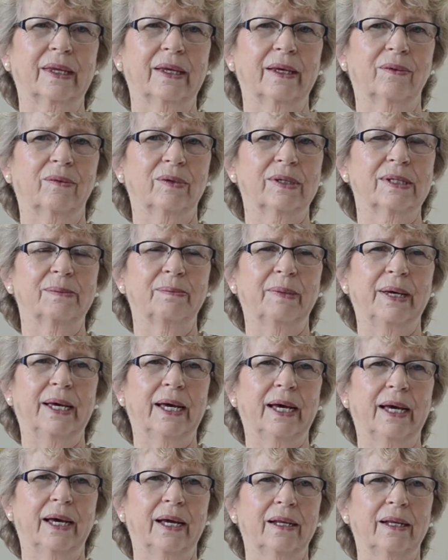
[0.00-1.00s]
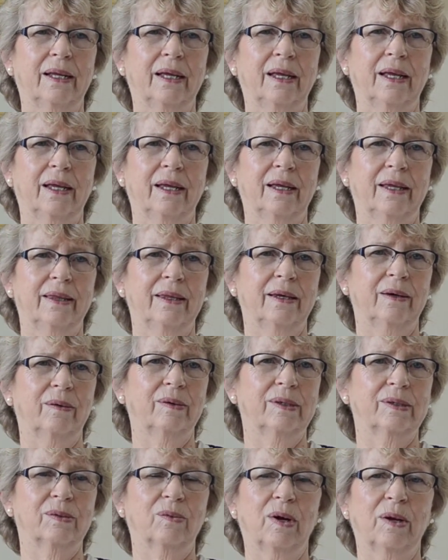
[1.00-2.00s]
it was bad. There
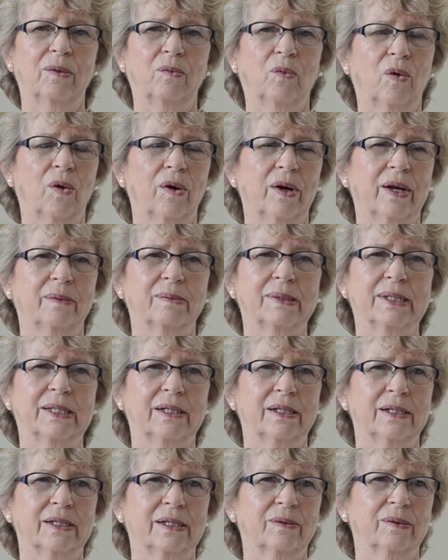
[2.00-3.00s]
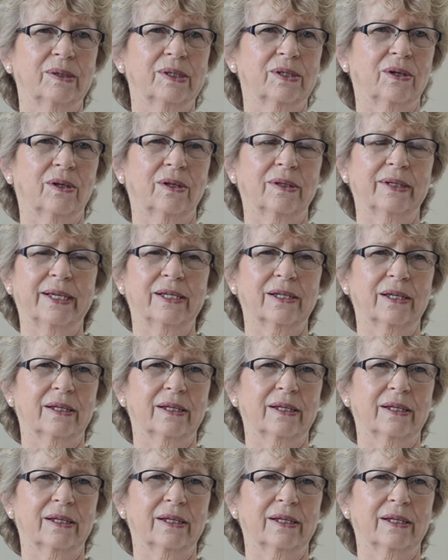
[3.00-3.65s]
was one ward upstairs that was all